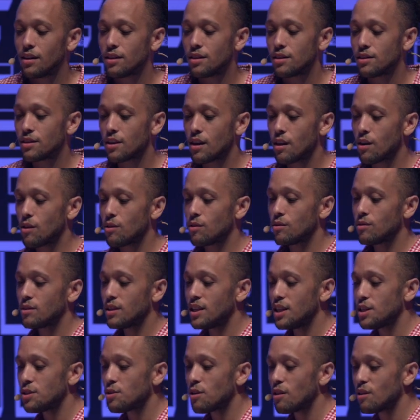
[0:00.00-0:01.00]
So
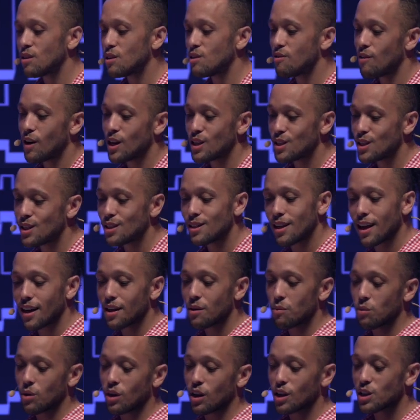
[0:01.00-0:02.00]
these are all the devices that
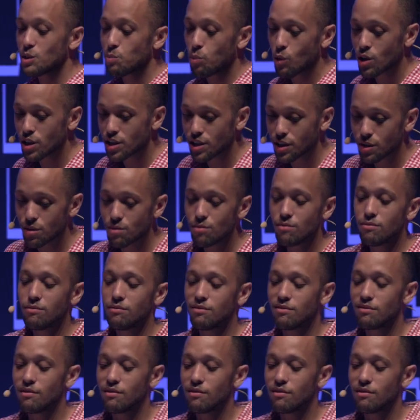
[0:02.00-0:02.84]
it will export to.